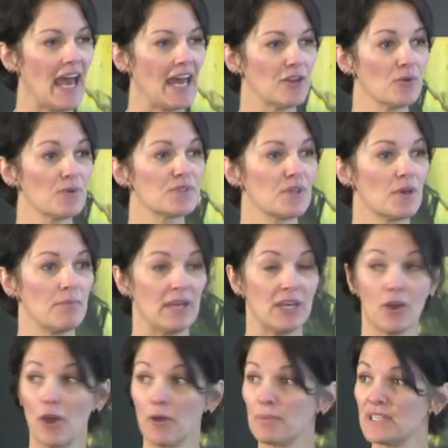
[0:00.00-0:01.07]
and also
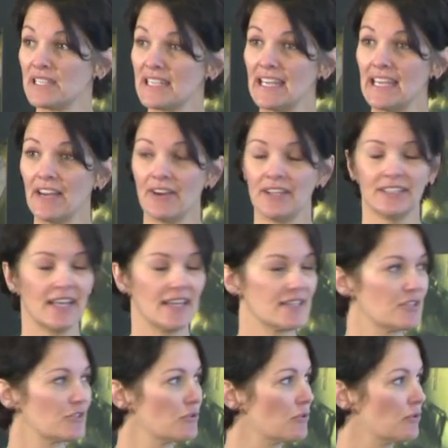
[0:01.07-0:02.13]
being open to hearing their
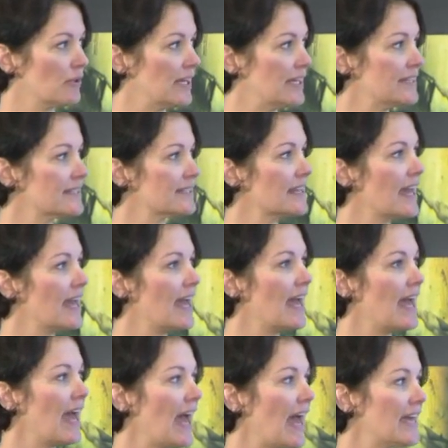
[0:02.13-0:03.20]
stories.
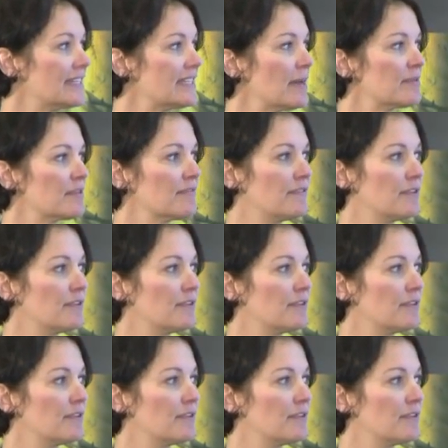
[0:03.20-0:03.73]
And depth of